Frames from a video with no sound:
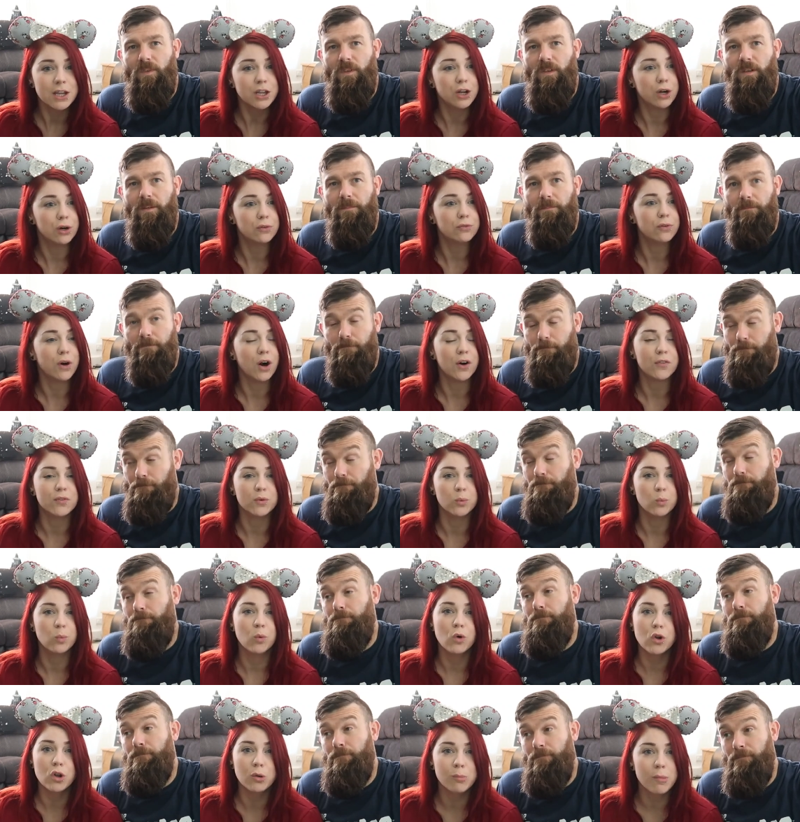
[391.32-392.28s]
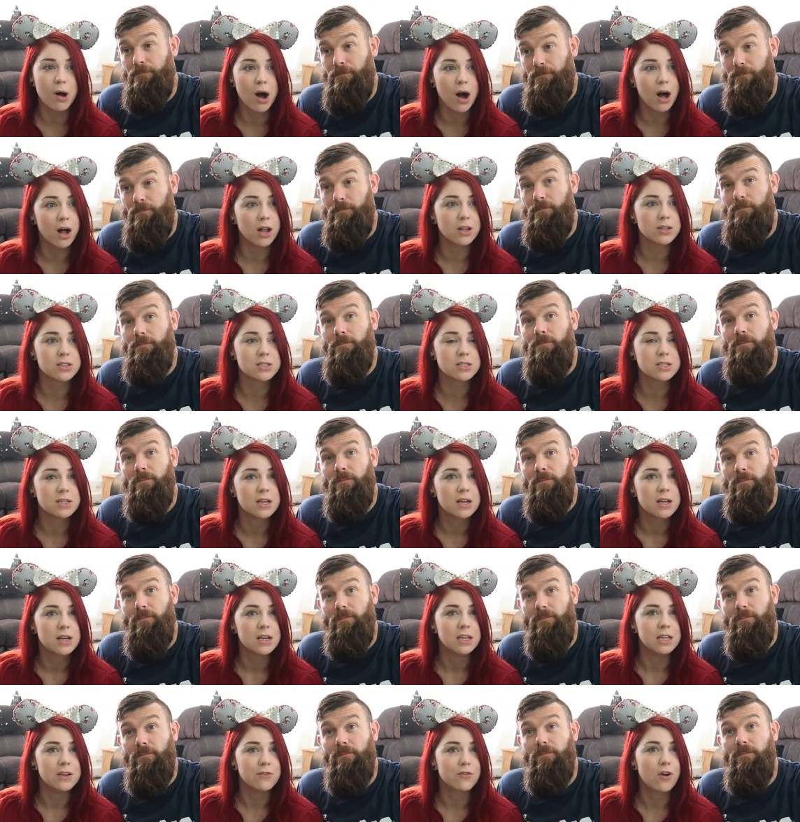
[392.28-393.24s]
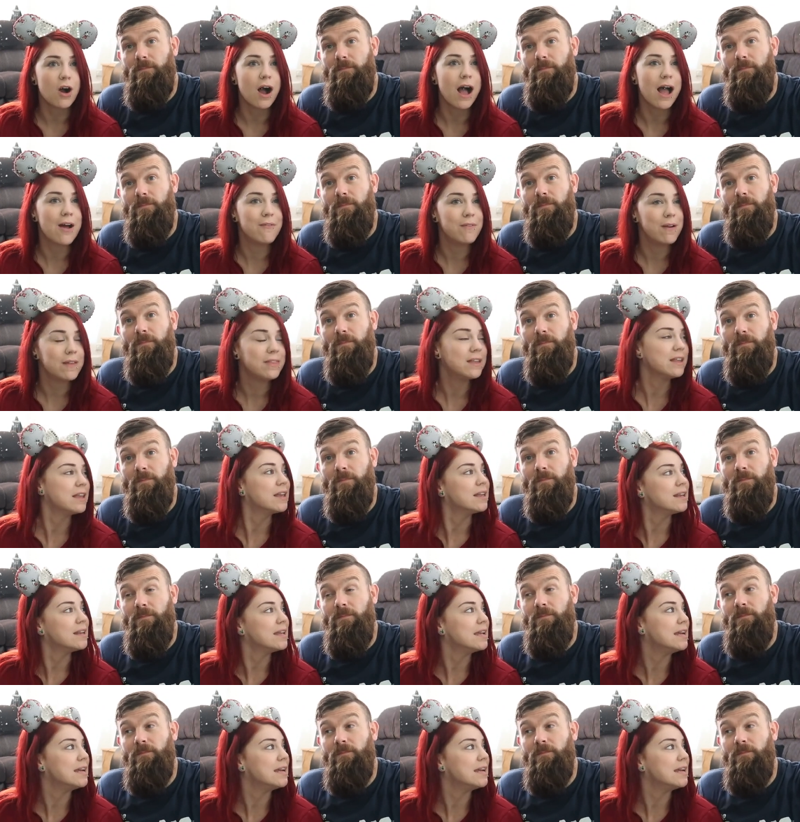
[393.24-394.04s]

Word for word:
Speaker 1: you're not far from Walmart's. You've got everything you